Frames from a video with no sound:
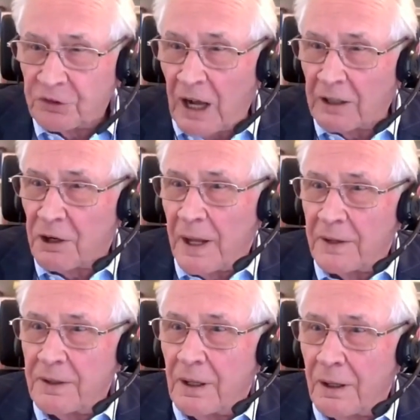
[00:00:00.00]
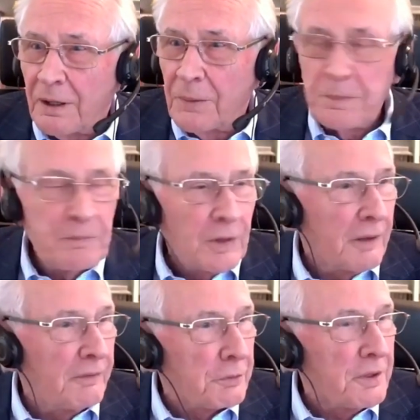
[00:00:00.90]
Ackerman, a
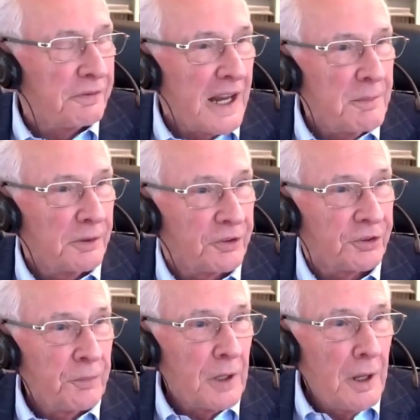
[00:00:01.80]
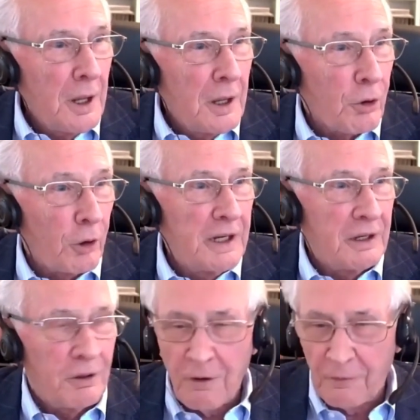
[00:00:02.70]
very famous
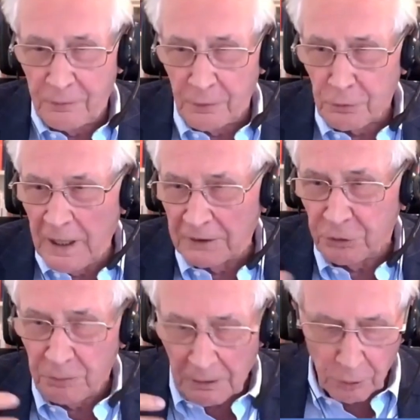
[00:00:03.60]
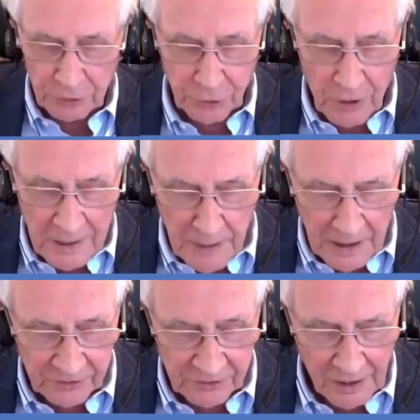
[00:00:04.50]
colleague of Roberto Barroso and
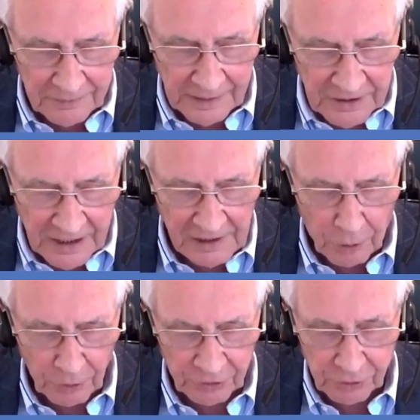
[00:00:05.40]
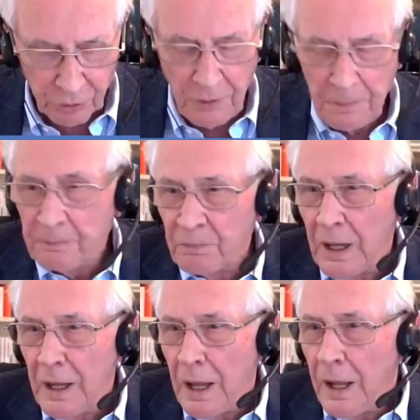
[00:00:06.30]
myself at Yale Law School,
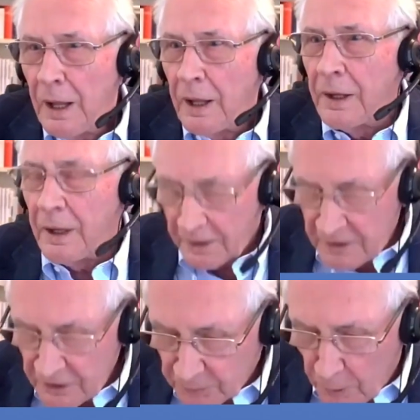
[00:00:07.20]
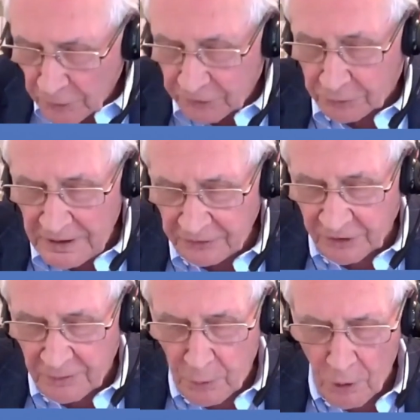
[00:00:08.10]
in his most
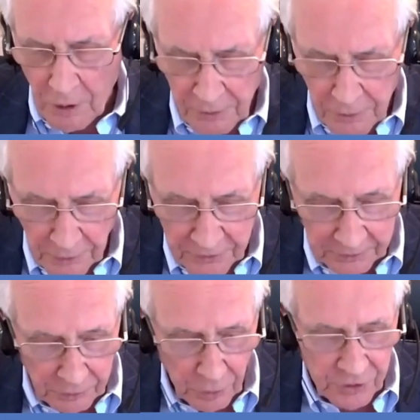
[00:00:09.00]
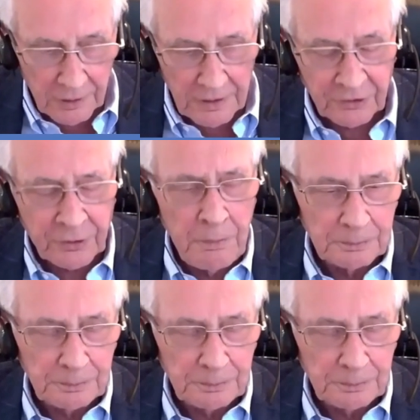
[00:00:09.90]
recent book on constitutionalism,